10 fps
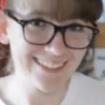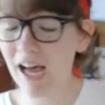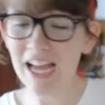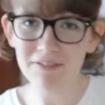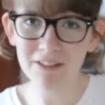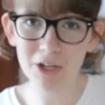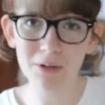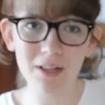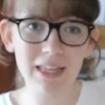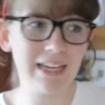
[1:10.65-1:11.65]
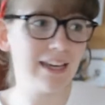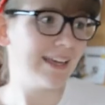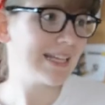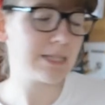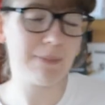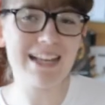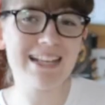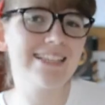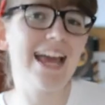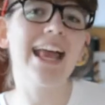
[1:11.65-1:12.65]
I have literally
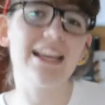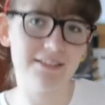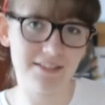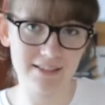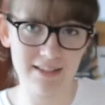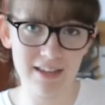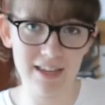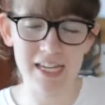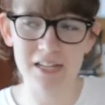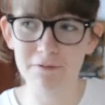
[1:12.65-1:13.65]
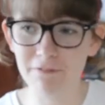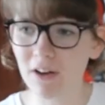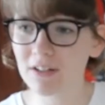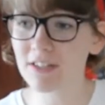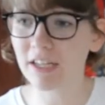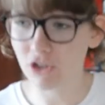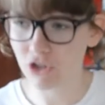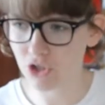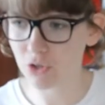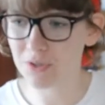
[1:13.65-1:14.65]
spent days in funks
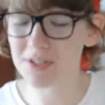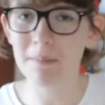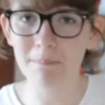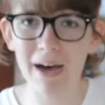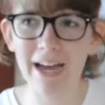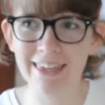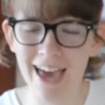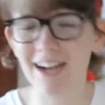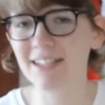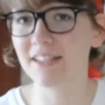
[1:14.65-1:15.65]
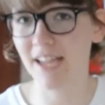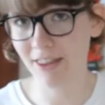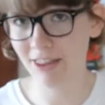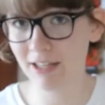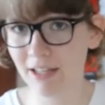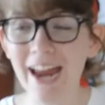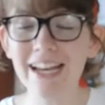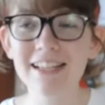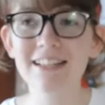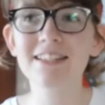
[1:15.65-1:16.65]
induced by character death. It
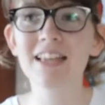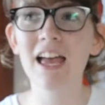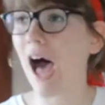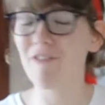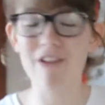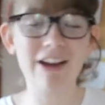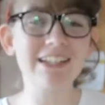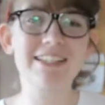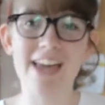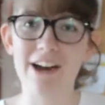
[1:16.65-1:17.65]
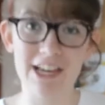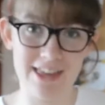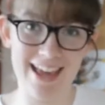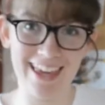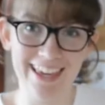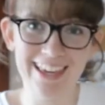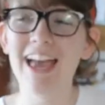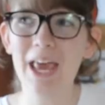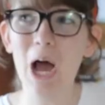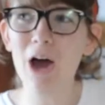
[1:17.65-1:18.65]
is a very scary thing.
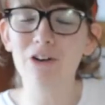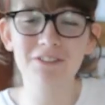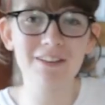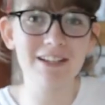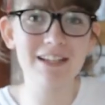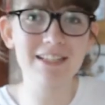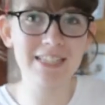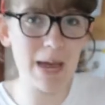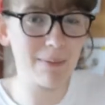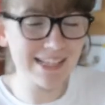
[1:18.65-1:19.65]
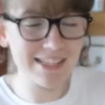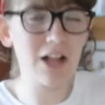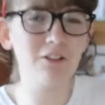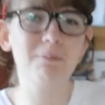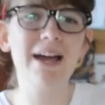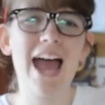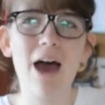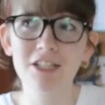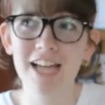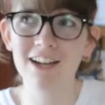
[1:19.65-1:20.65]
I often scare myself by
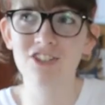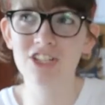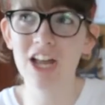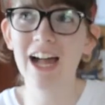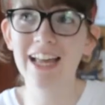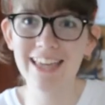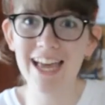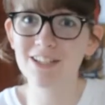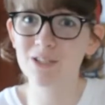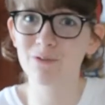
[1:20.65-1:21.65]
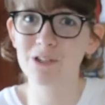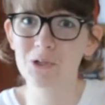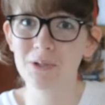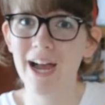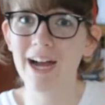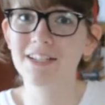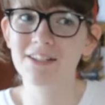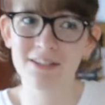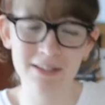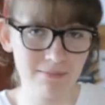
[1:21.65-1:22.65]
how attached I get to fictional
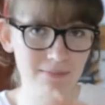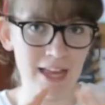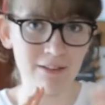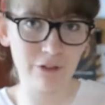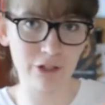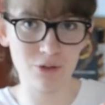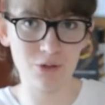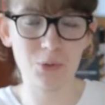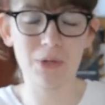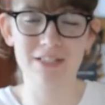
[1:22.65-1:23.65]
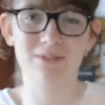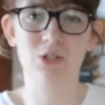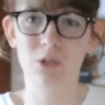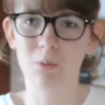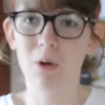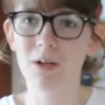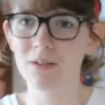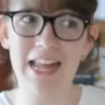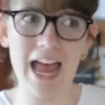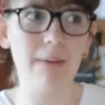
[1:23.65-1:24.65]
characters and fictional stories and fictional
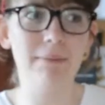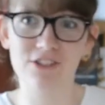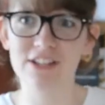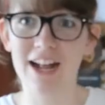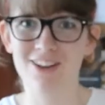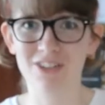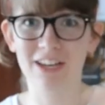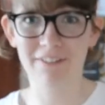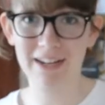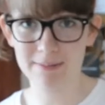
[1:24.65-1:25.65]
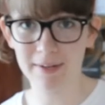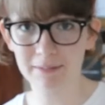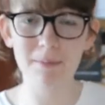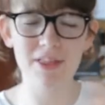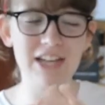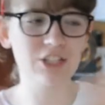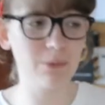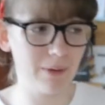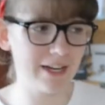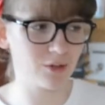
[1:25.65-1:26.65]
worlds, how much it actually affects me, but that is not
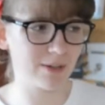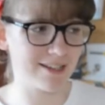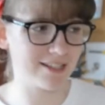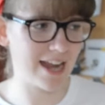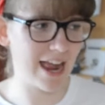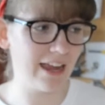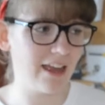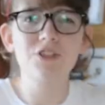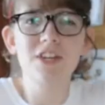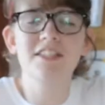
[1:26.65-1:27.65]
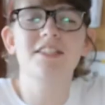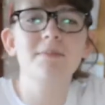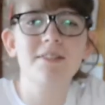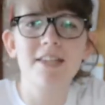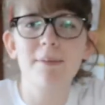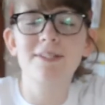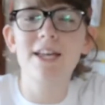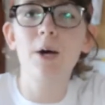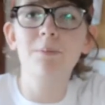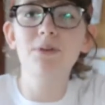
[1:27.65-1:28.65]
what we're here to talk about today. So these are some steps to
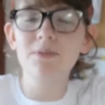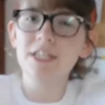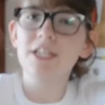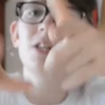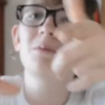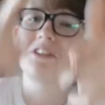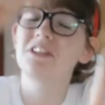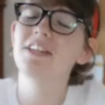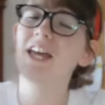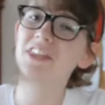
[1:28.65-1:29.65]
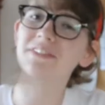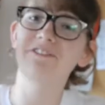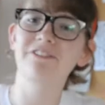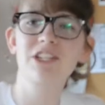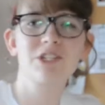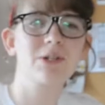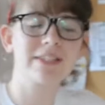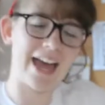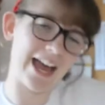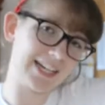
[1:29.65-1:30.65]
help you deal with the death of a fictional
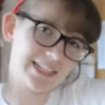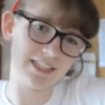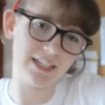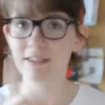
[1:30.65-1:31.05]
character.